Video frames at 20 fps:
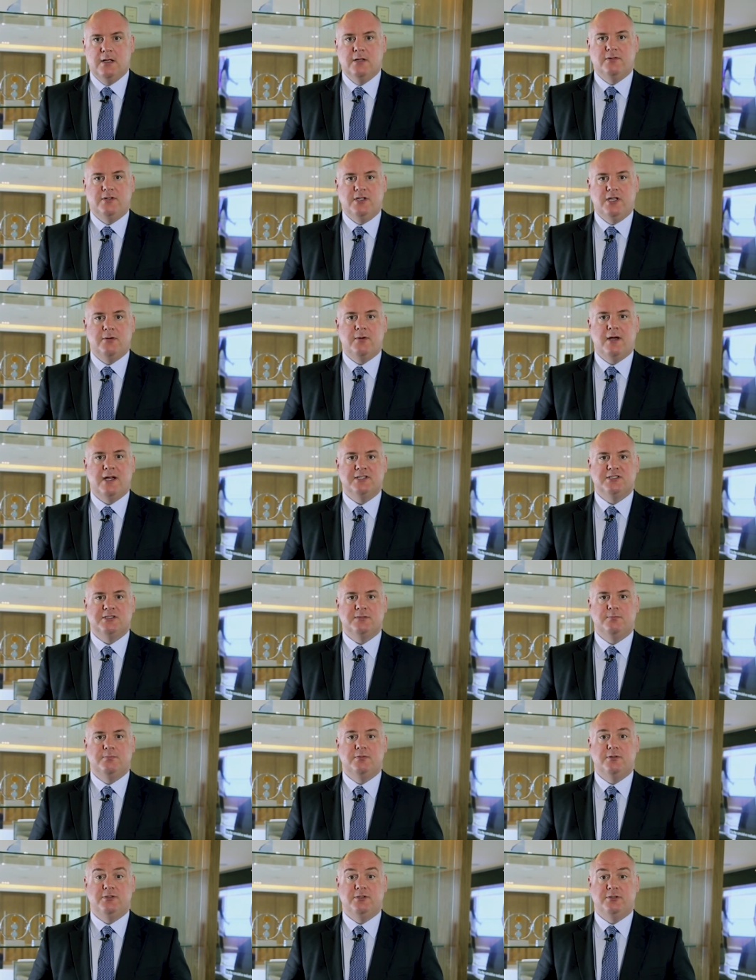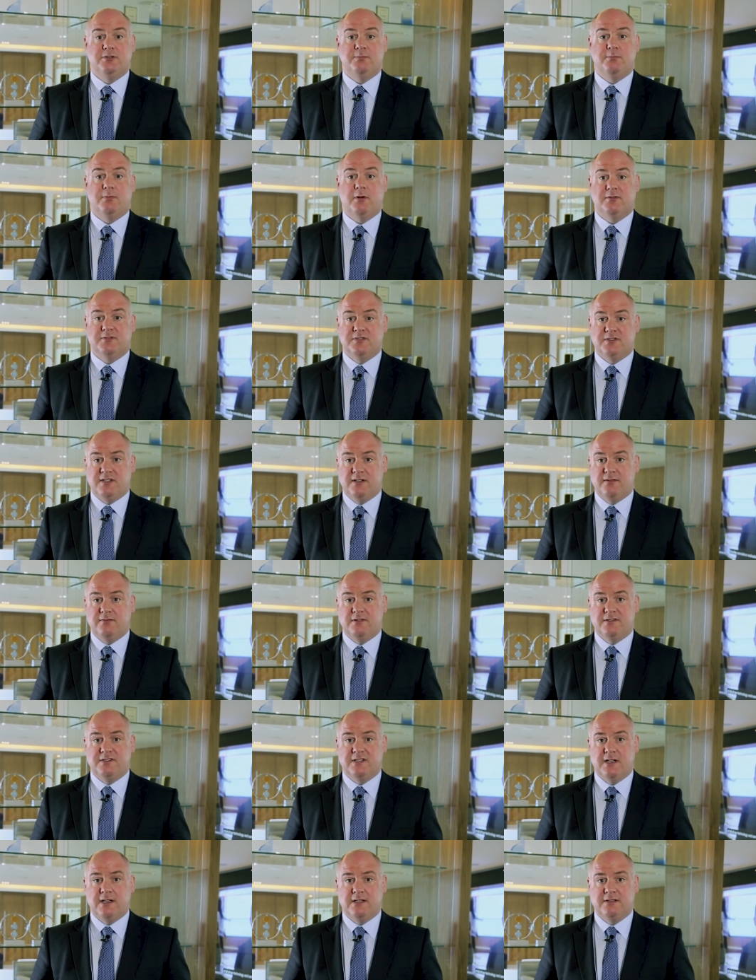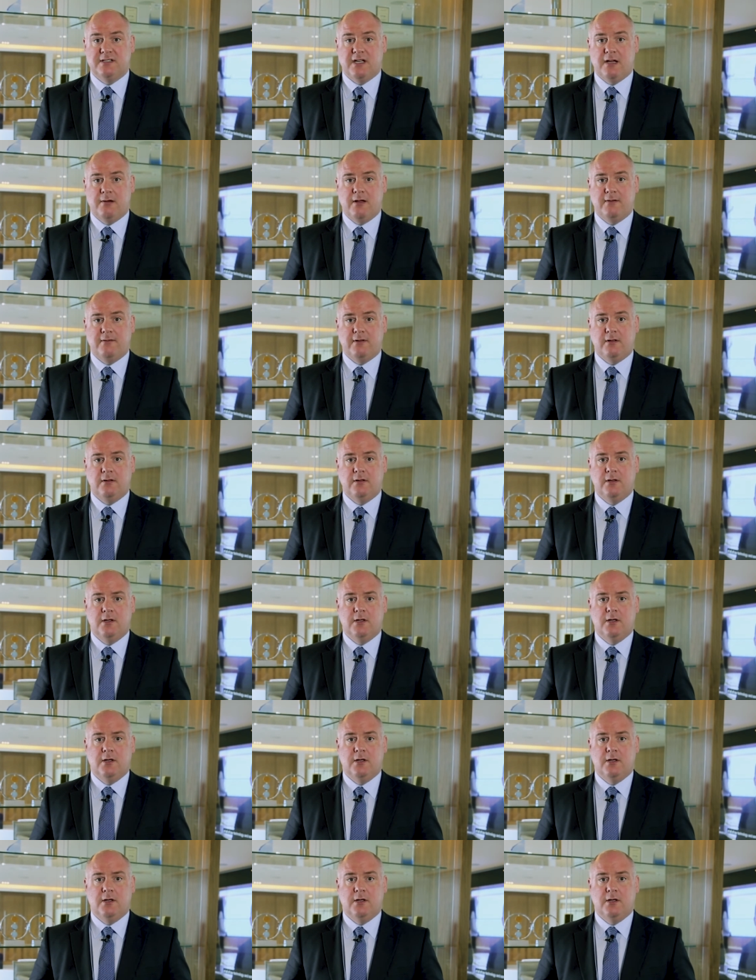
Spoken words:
The US produced positive returns, however,